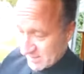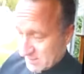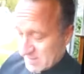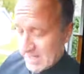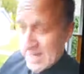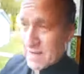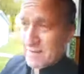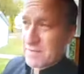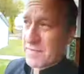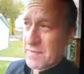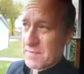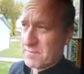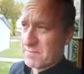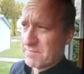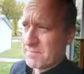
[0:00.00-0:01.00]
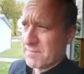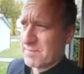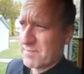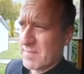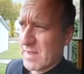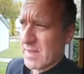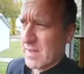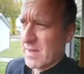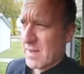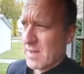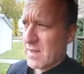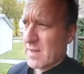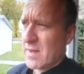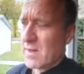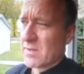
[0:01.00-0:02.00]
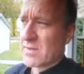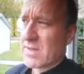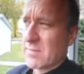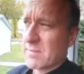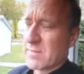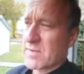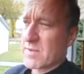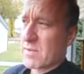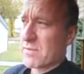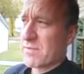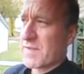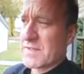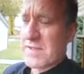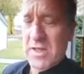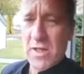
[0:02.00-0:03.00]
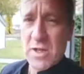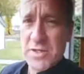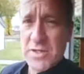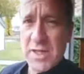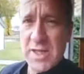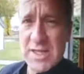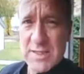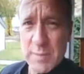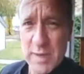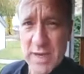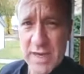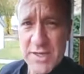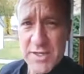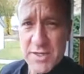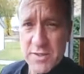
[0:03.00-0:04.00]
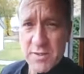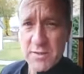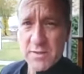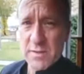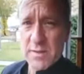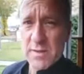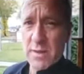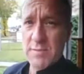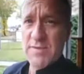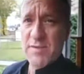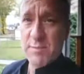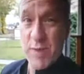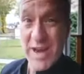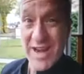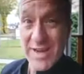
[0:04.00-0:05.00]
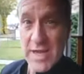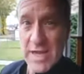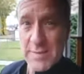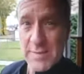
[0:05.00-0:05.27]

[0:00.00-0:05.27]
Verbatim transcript: seems to have, you know, some sort of physiological explanation in terms of brain